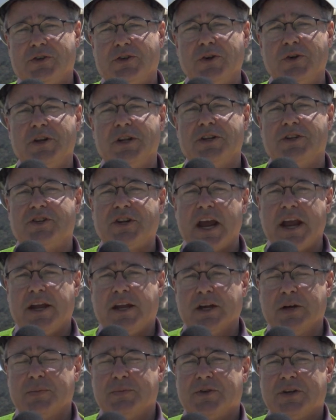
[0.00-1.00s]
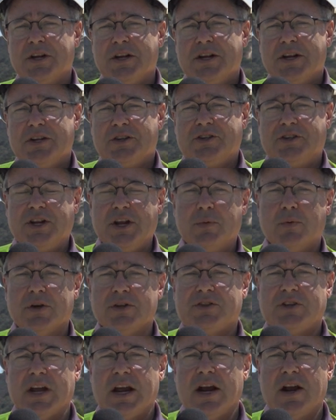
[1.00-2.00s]
Judy Jacobs. She
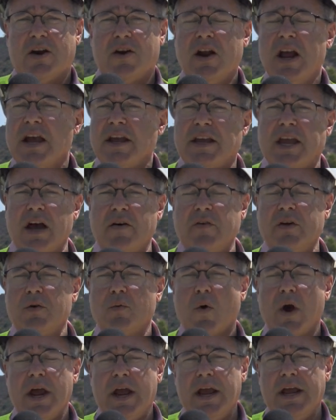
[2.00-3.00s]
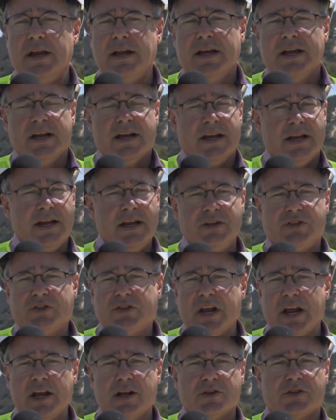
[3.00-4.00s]
was there. Kevin Wade, he
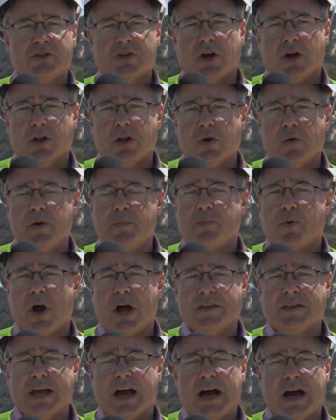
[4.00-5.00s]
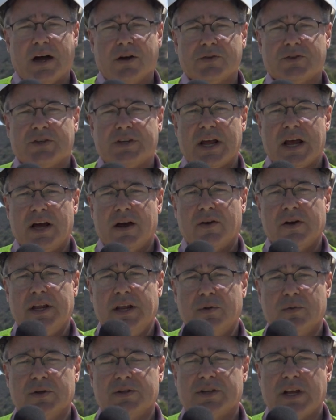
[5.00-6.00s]
sang a solo and brought the house down.
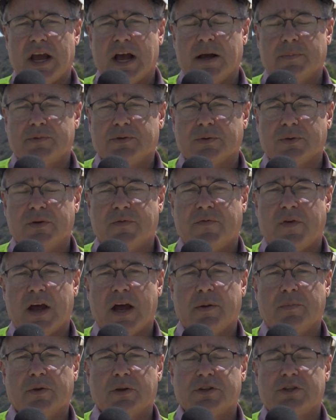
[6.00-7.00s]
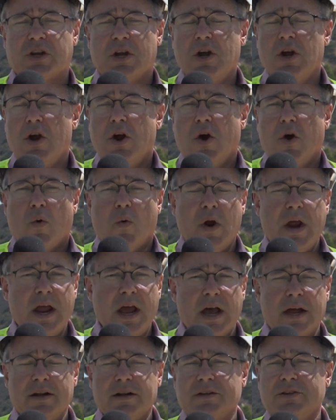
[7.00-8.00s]
He was absolutely fabulous. We
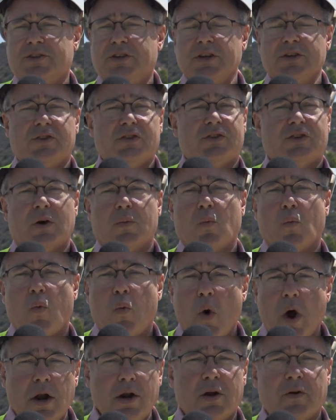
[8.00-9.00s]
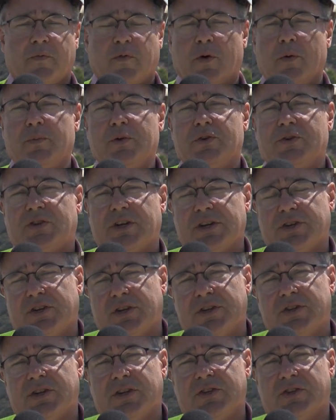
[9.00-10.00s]
had just some wonderful
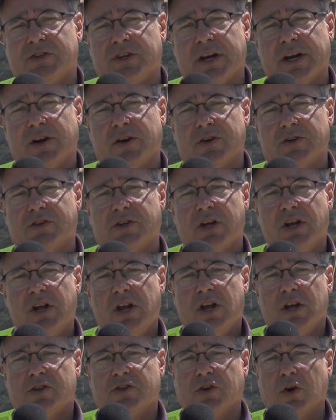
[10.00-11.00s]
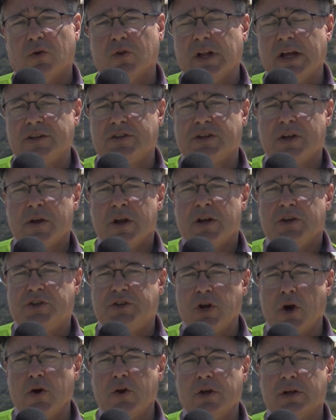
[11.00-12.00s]
musicians and singers. So let's
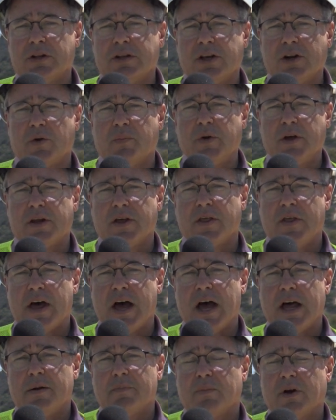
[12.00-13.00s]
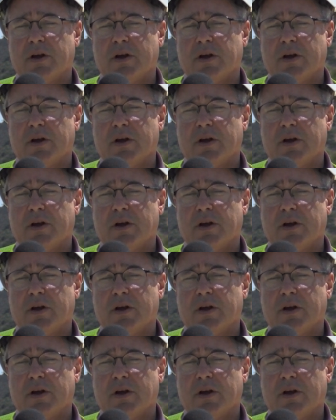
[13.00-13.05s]
show you a little bit of that.